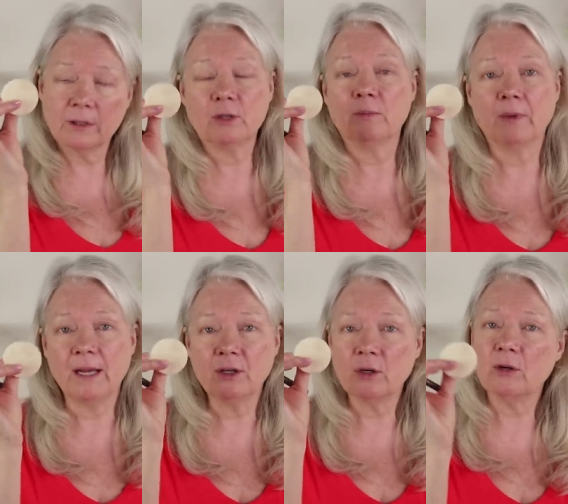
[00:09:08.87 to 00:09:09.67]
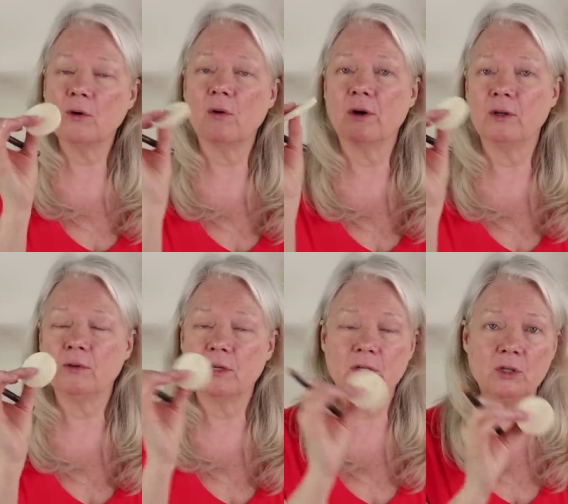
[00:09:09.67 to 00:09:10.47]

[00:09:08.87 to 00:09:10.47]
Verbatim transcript: little blender or you can